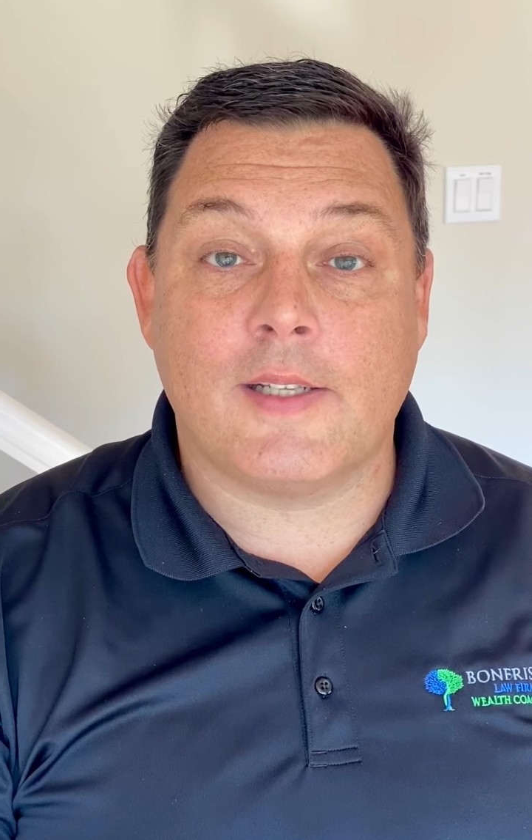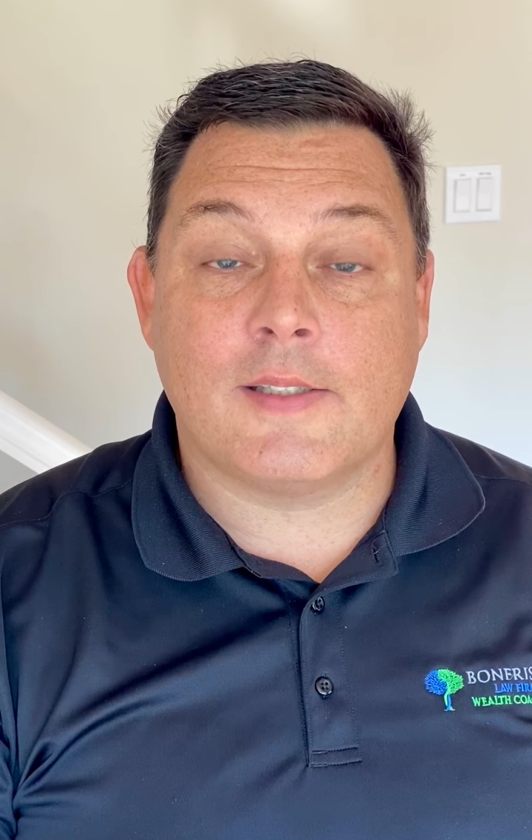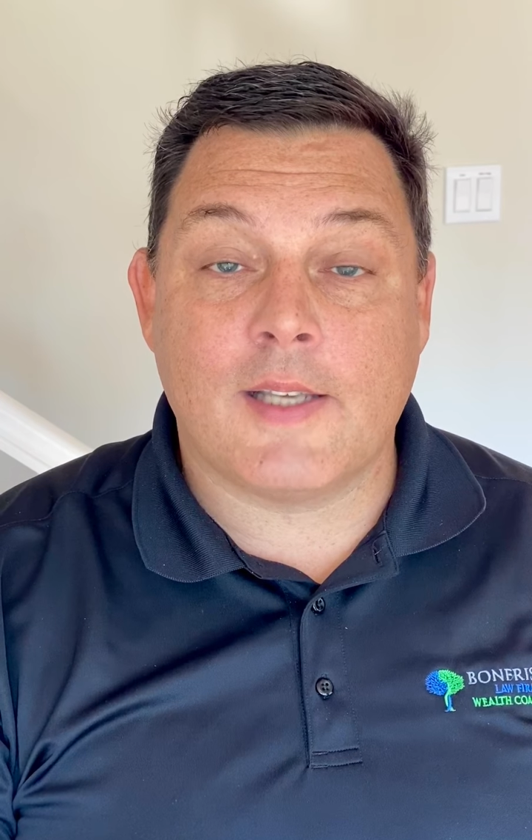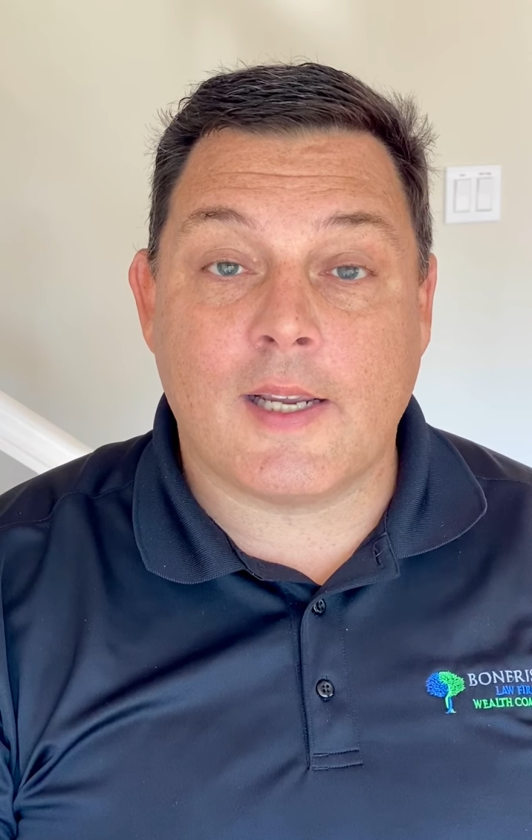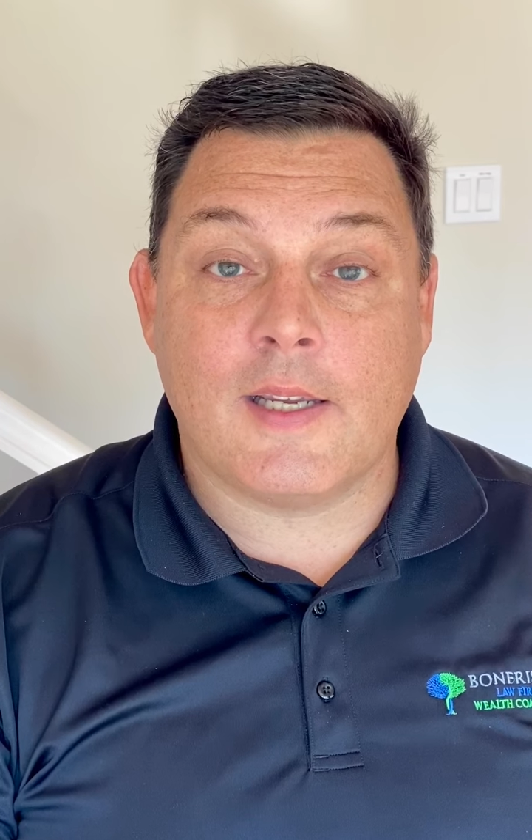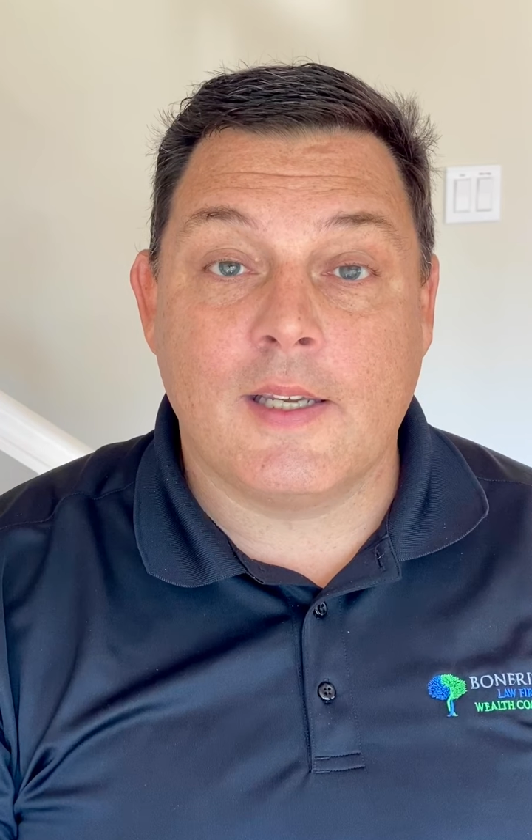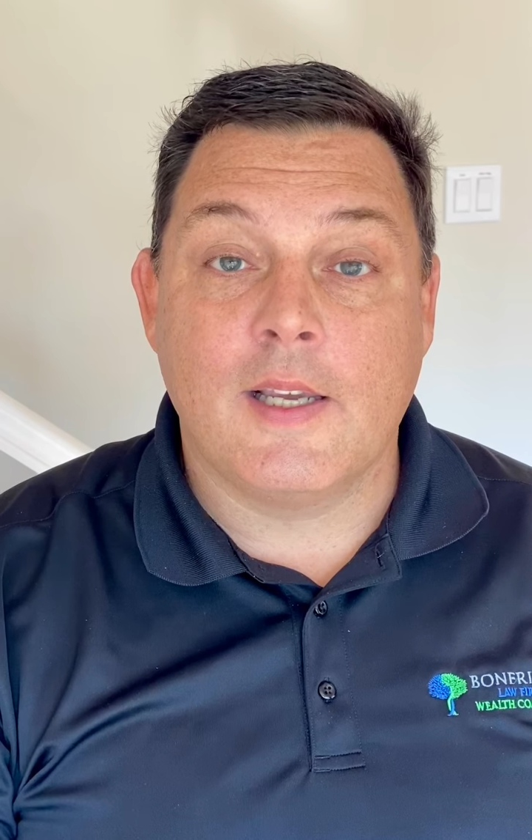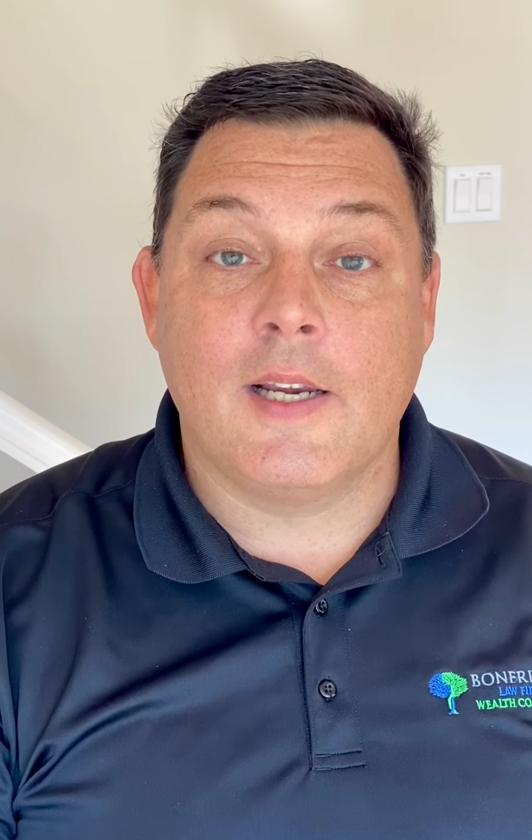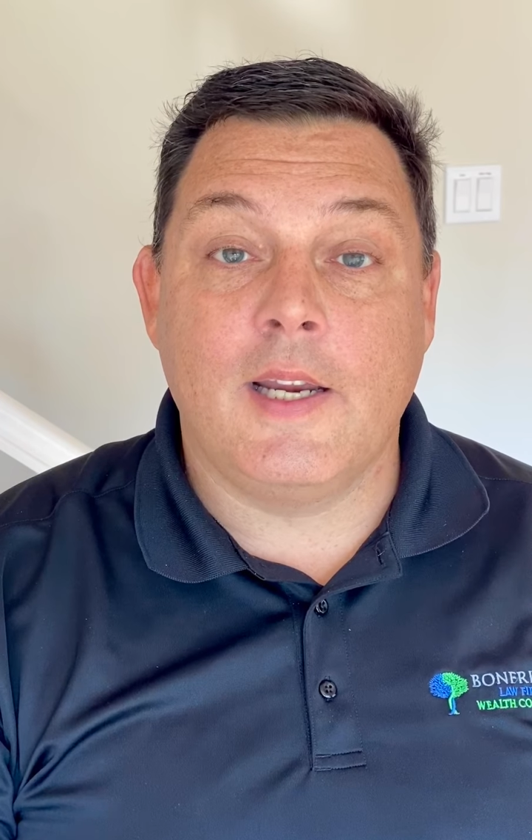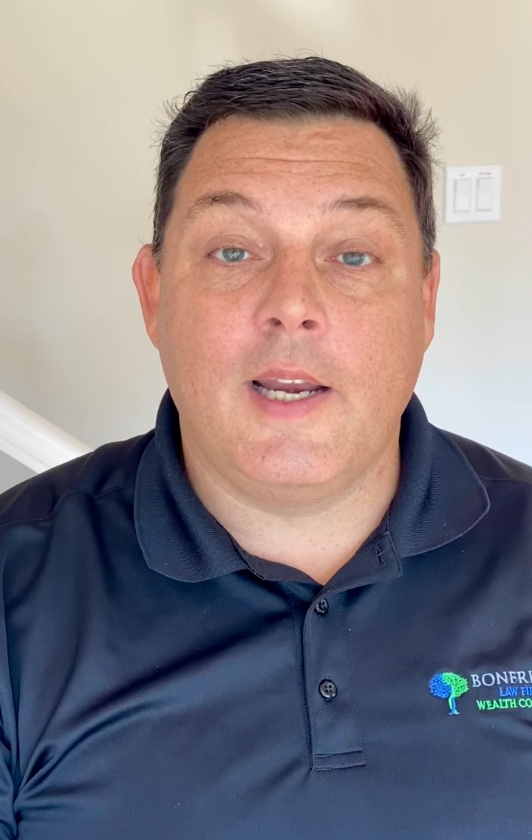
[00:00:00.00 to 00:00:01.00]
sick,
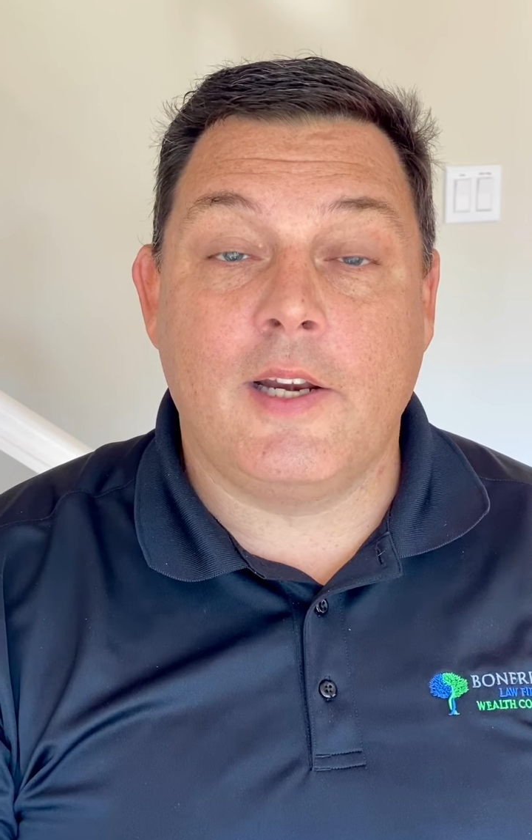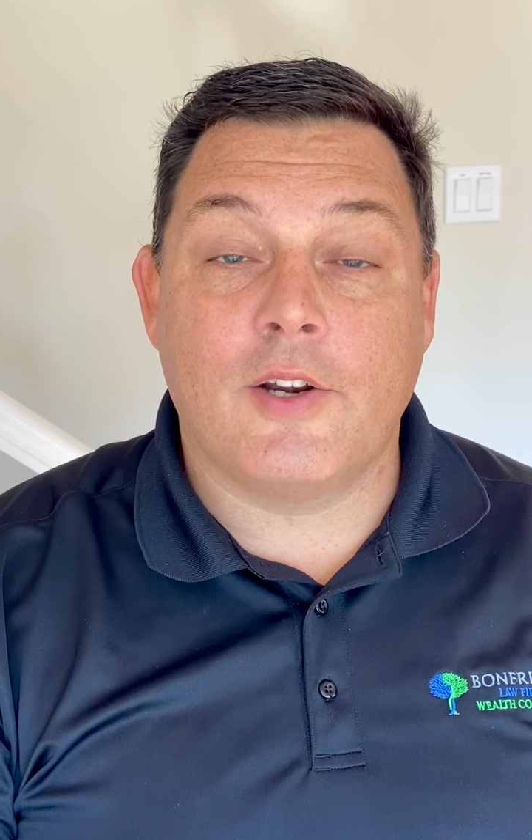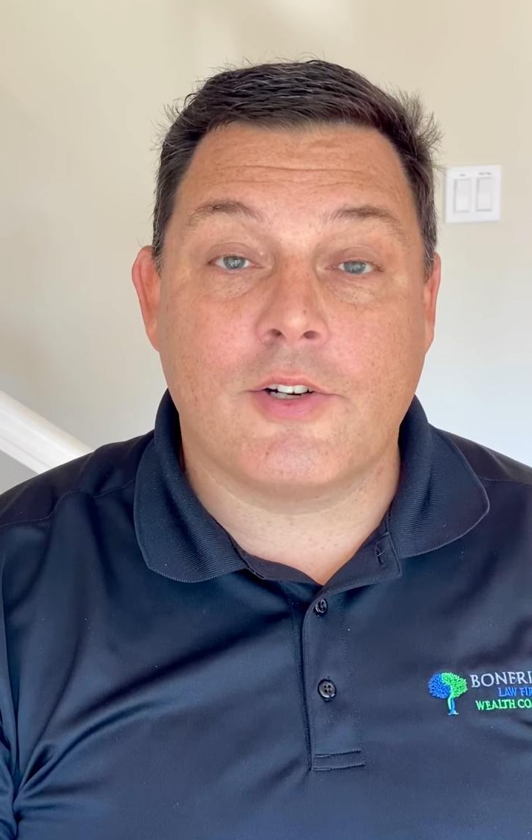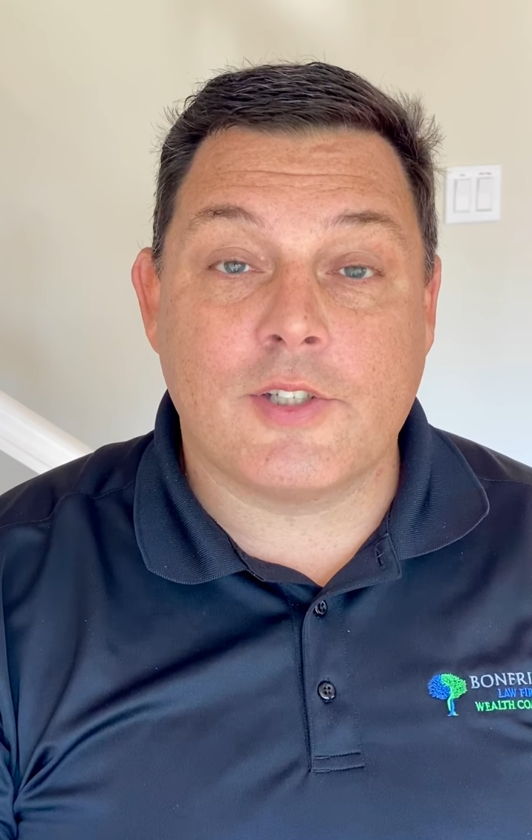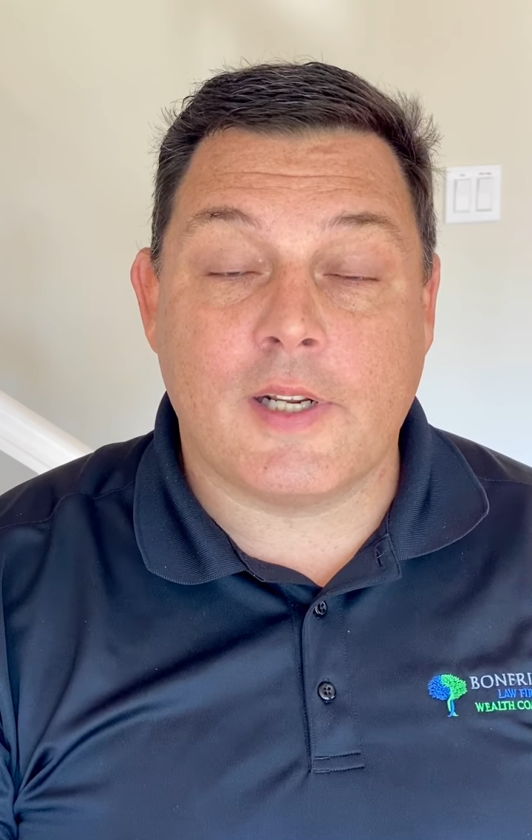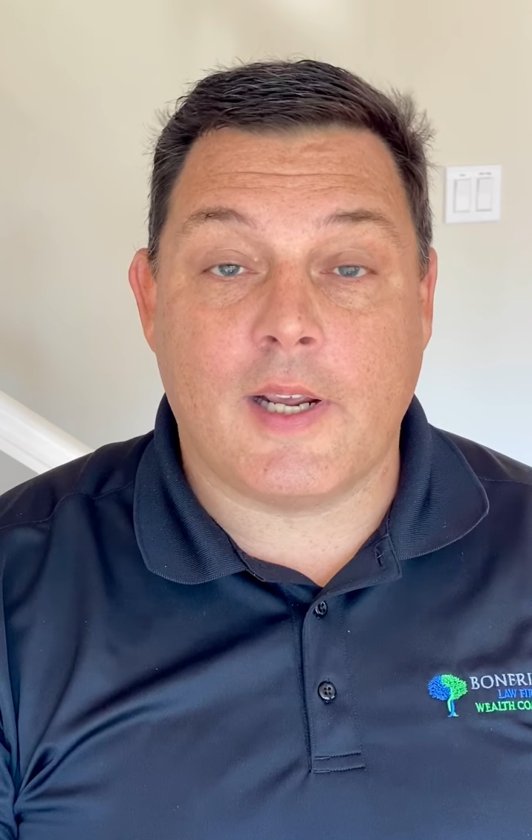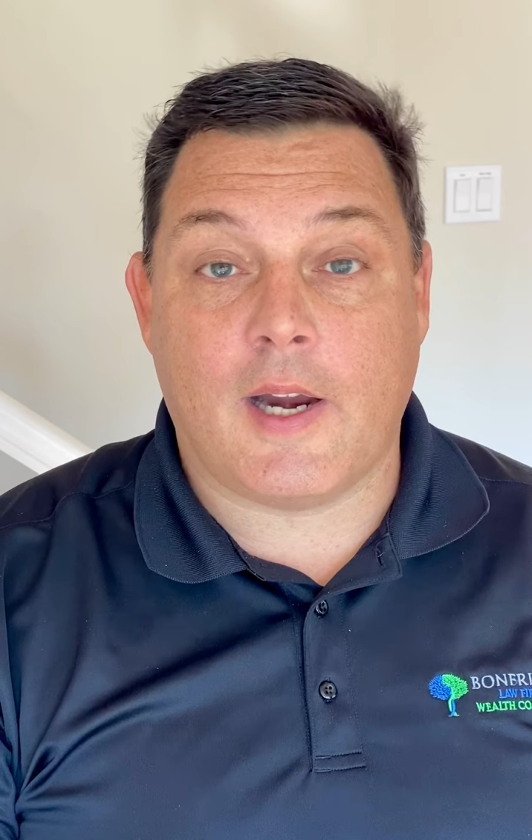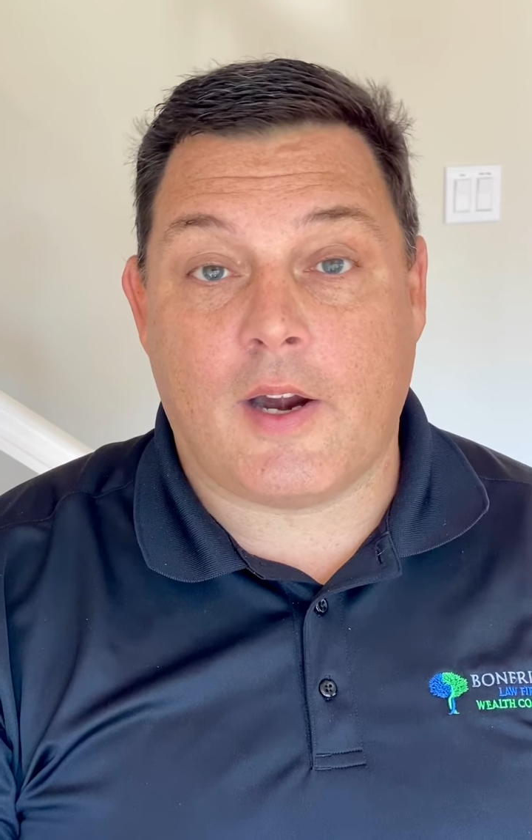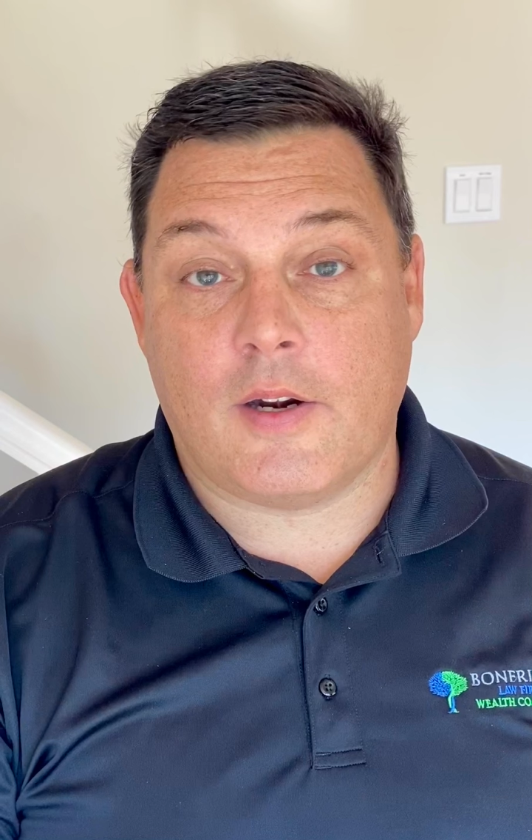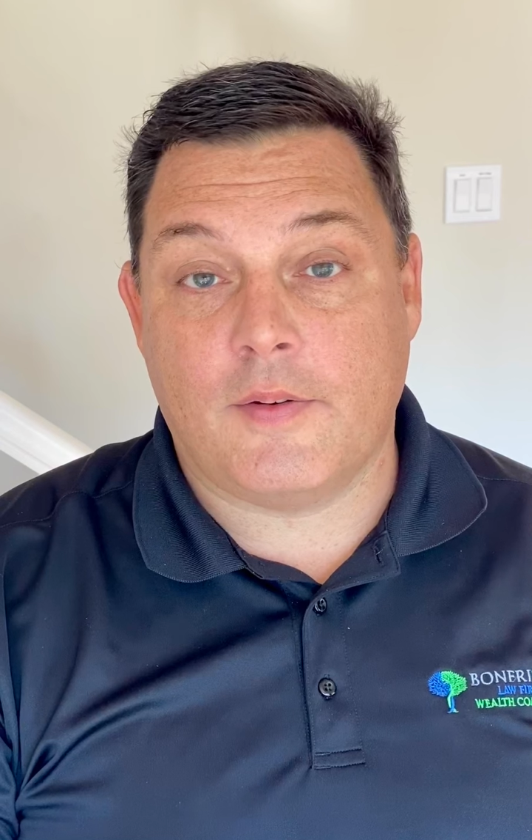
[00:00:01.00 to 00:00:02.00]
needing nursing care.